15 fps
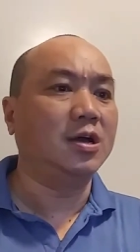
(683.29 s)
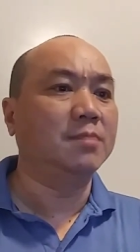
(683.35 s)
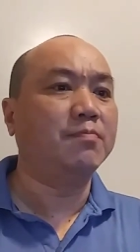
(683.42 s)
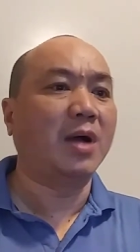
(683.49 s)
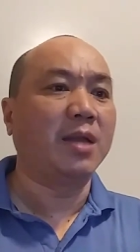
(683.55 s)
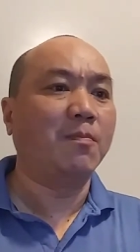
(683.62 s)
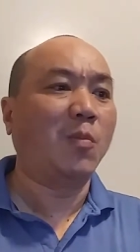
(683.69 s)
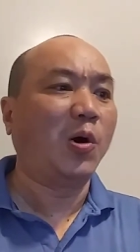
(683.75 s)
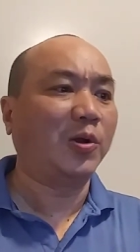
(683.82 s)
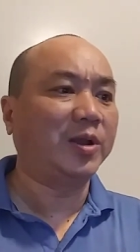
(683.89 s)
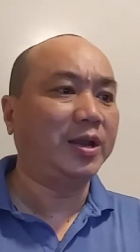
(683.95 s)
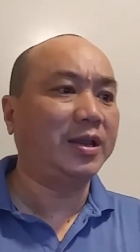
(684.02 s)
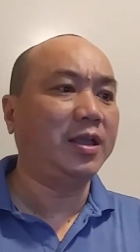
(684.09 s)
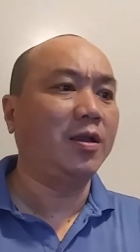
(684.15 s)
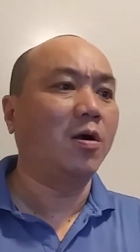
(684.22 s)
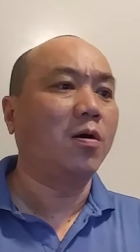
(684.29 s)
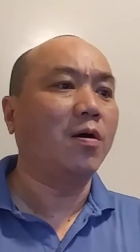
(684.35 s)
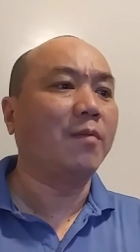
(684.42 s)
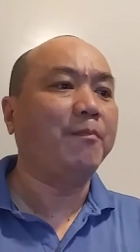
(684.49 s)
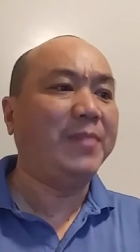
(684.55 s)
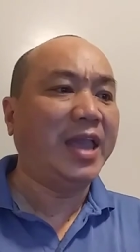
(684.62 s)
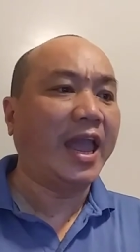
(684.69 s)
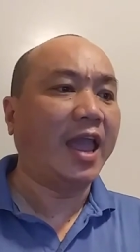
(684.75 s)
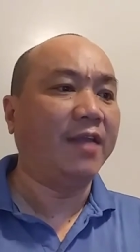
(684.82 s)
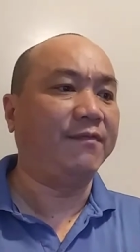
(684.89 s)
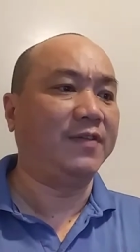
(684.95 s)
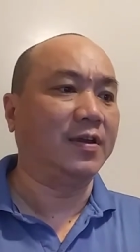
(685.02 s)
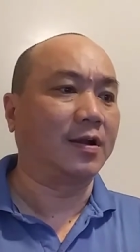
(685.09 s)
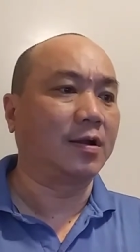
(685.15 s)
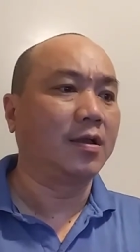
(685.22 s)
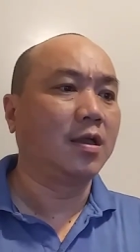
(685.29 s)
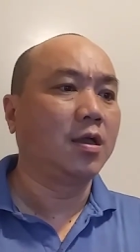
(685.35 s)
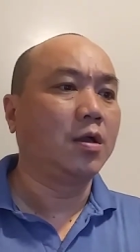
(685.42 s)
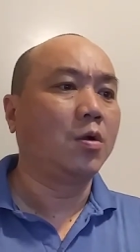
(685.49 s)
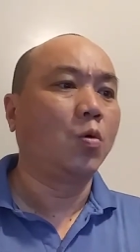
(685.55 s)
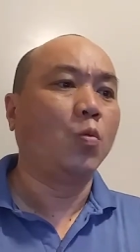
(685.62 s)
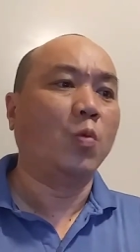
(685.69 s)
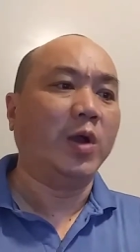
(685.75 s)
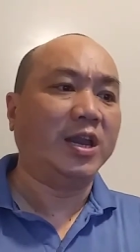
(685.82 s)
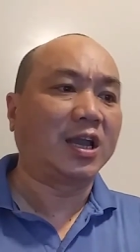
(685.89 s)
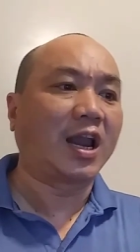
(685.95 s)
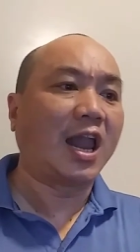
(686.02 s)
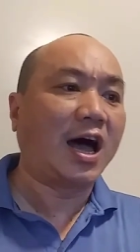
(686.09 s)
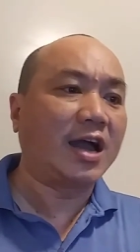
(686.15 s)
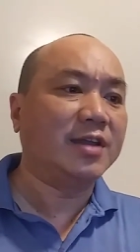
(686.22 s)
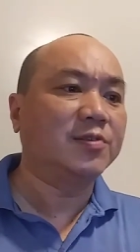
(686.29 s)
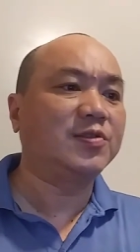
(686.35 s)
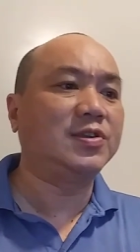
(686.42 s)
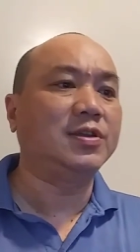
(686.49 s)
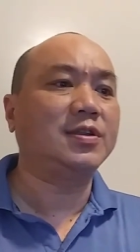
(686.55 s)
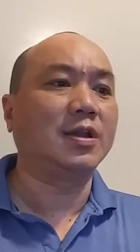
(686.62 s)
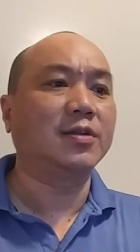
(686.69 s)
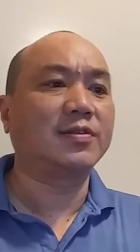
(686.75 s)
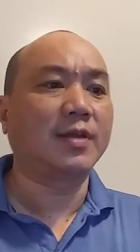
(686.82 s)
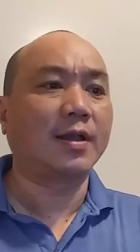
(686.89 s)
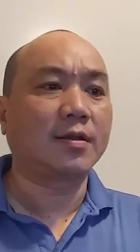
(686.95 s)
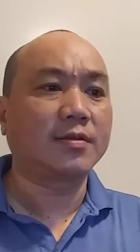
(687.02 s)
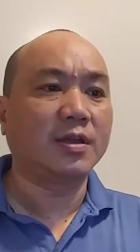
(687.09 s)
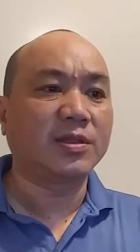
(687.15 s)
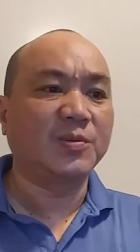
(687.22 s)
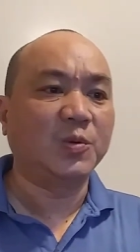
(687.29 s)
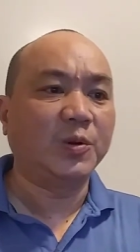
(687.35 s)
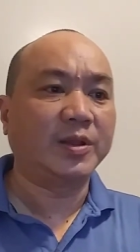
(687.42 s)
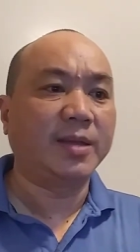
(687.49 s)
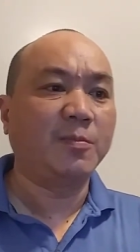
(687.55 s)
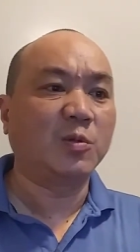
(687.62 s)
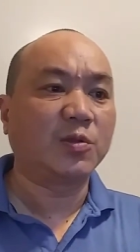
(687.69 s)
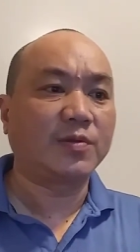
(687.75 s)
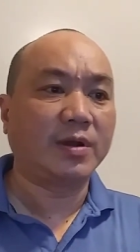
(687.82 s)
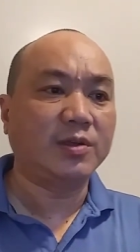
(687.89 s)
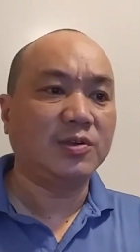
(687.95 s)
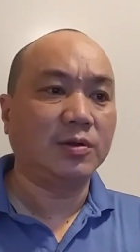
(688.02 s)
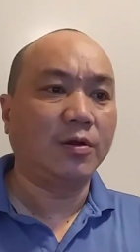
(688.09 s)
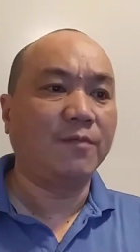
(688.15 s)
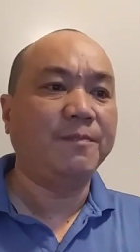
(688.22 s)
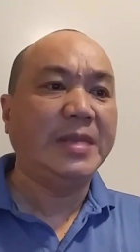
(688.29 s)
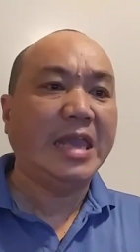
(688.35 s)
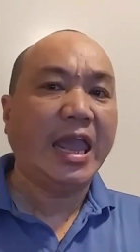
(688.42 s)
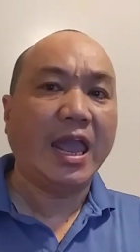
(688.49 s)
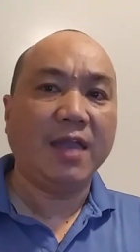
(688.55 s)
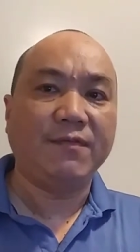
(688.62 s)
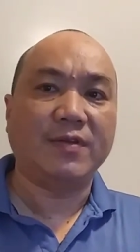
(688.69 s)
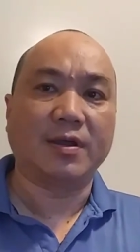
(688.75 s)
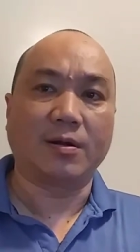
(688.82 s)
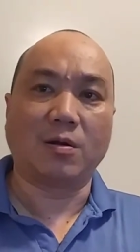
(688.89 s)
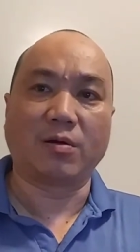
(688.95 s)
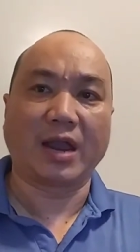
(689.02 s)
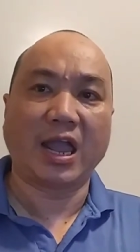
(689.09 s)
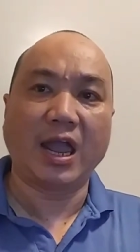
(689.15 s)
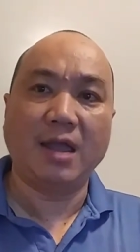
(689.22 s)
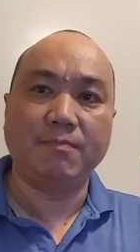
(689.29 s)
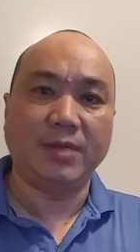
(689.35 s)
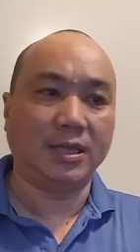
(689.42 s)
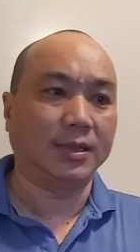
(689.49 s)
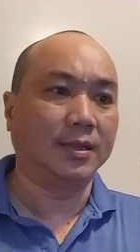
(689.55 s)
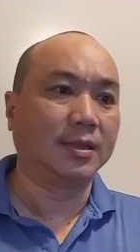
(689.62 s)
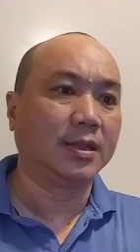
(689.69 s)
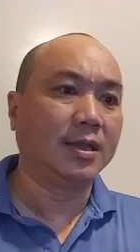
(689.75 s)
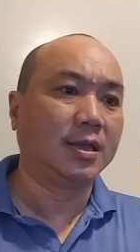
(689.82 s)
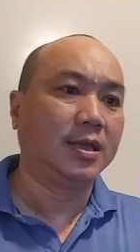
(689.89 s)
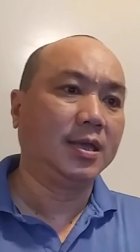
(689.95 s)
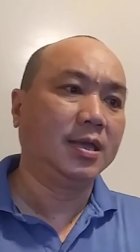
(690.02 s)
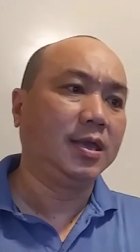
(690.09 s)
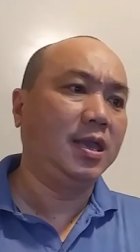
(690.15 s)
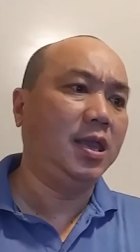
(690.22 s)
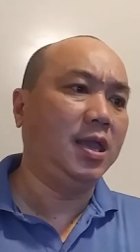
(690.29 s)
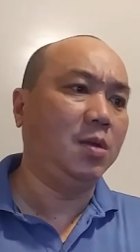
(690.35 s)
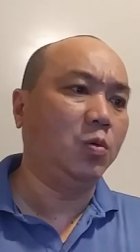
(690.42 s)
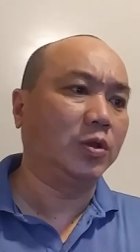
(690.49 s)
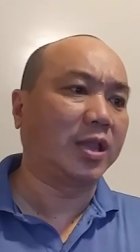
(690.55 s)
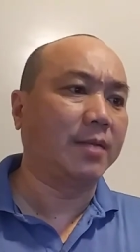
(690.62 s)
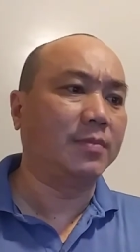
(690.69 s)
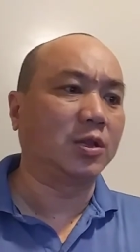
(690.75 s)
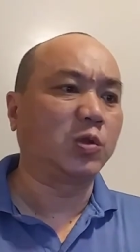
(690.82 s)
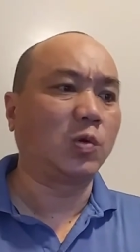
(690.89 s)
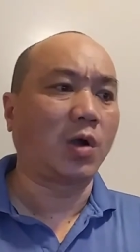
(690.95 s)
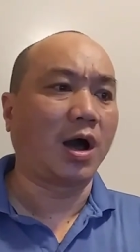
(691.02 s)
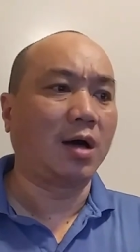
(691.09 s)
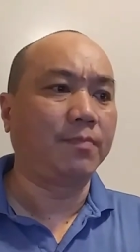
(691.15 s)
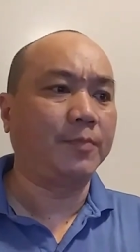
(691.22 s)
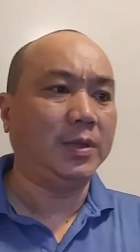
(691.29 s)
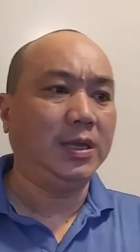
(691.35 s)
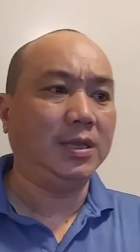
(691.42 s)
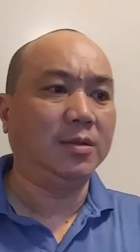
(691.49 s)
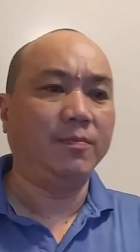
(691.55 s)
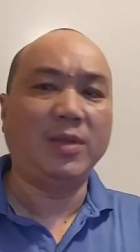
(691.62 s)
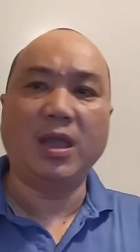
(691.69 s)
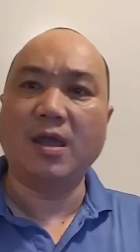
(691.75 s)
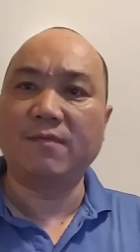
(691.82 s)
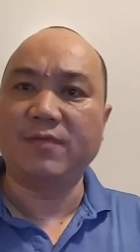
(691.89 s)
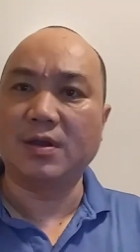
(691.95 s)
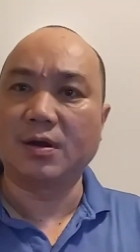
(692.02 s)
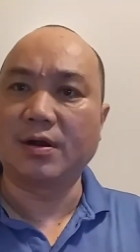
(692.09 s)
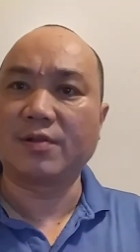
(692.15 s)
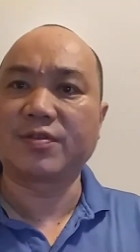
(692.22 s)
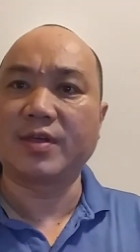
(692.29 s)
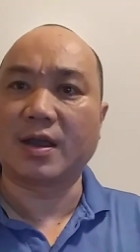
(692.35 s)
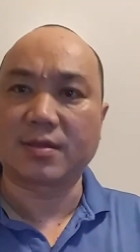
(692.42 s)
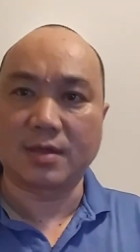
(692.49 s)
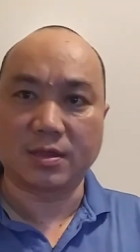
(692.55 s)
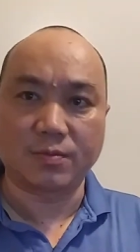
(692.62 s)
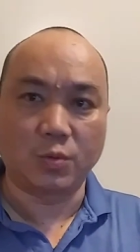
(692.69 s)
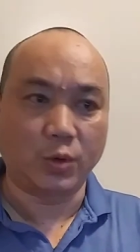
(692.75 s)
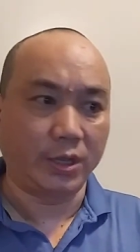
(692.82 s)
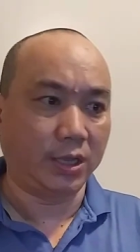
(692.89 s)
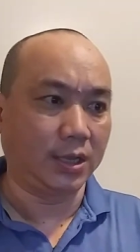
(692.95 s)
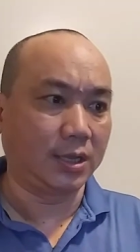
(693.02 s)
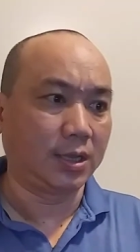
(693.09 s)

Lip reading: by modeling behavior. When the client sees a successful demonstration of behavior or habit, he will be able to copy the behavior successfully.